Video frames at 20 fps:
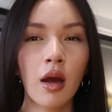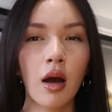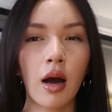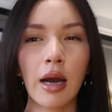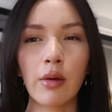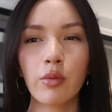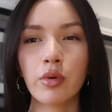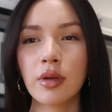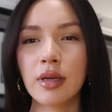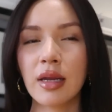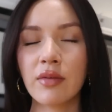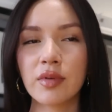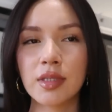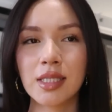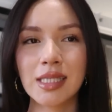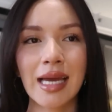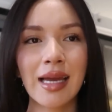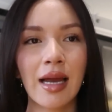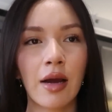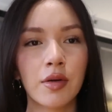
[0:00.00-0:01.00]
I wouldn't even
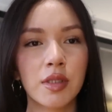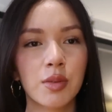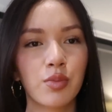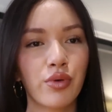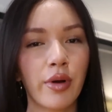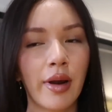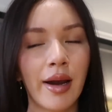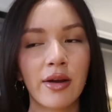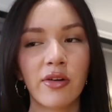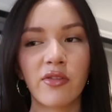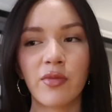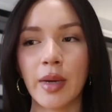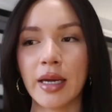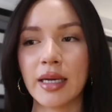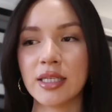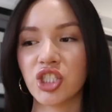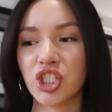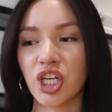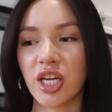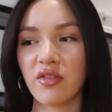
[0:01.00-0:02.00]
say I was proud of my
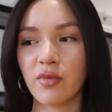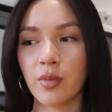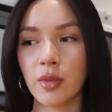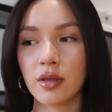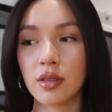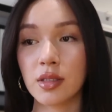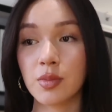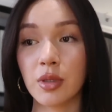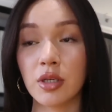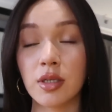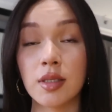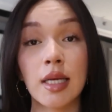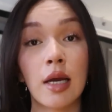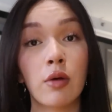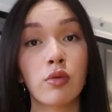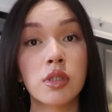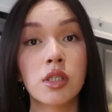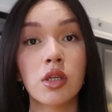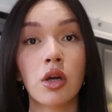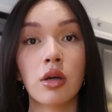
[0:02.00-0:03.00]
achievements, because I
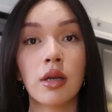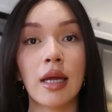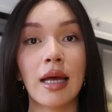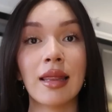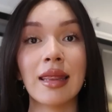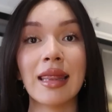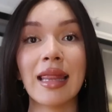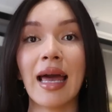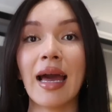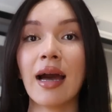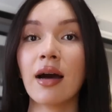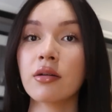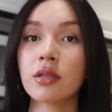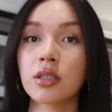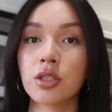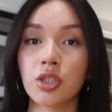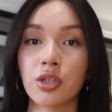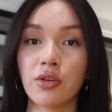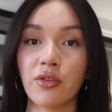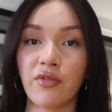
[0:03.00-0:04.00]
was not
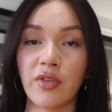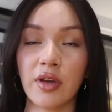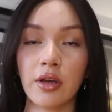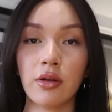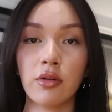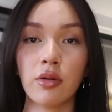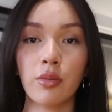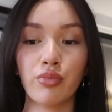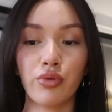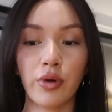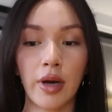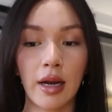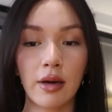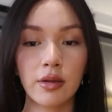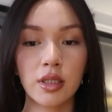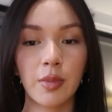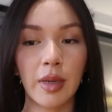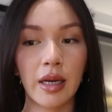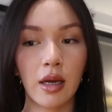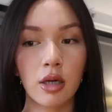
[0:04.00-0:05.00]
allowed to feel
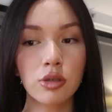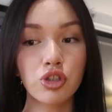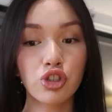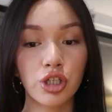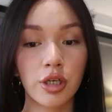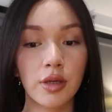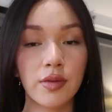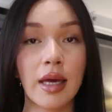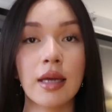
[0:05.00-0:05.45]
proud in my country.